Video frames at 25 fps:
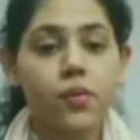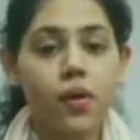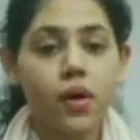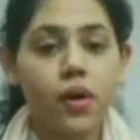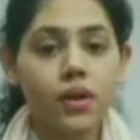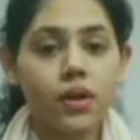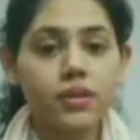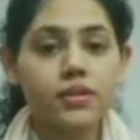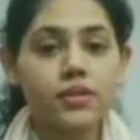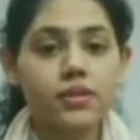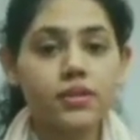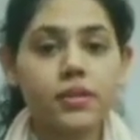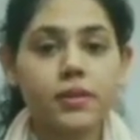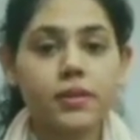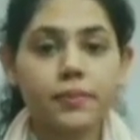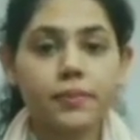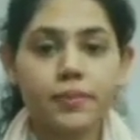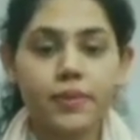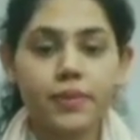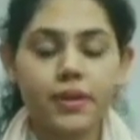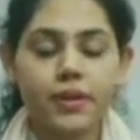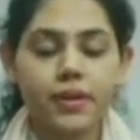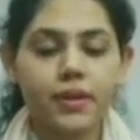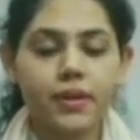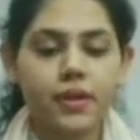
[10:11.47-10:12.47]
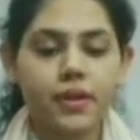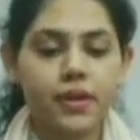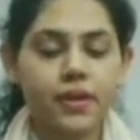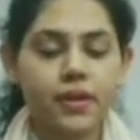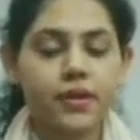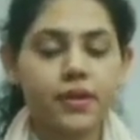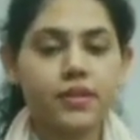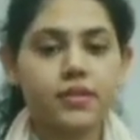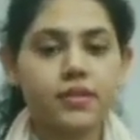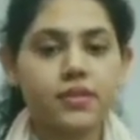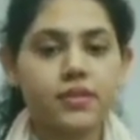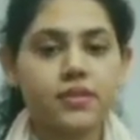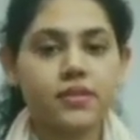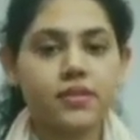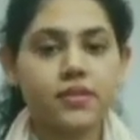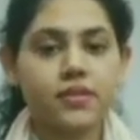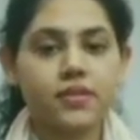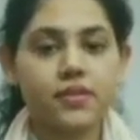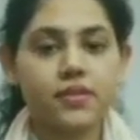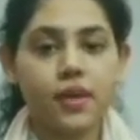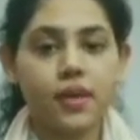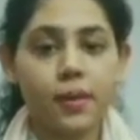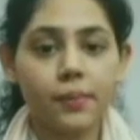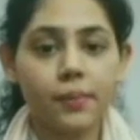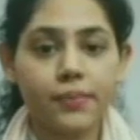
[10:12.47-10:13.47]
The quality being here in
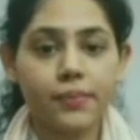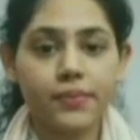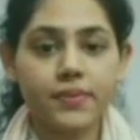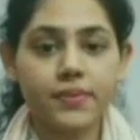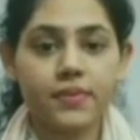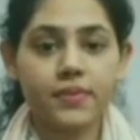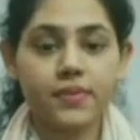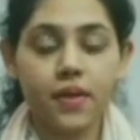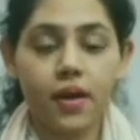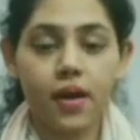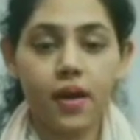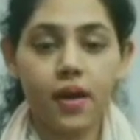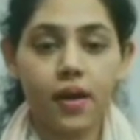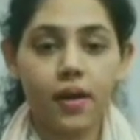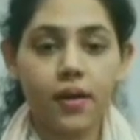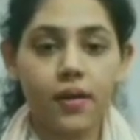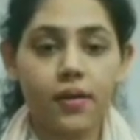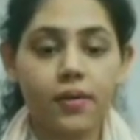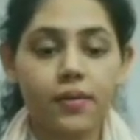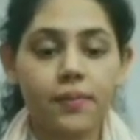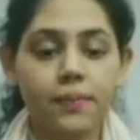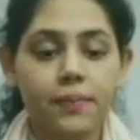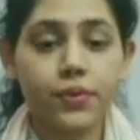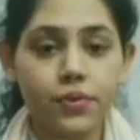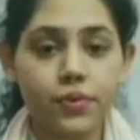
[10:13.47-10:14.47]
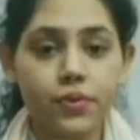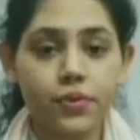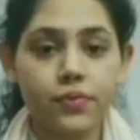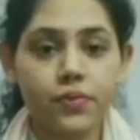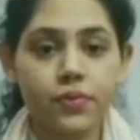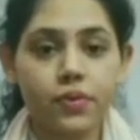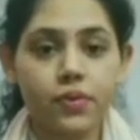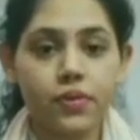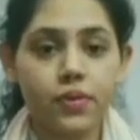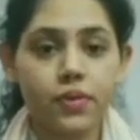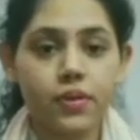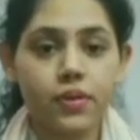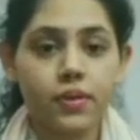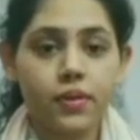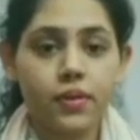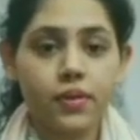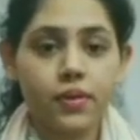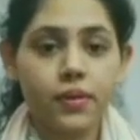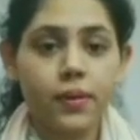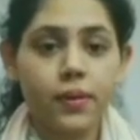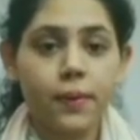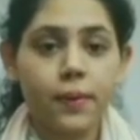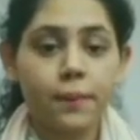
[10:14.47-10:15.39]
these examples are beautiful,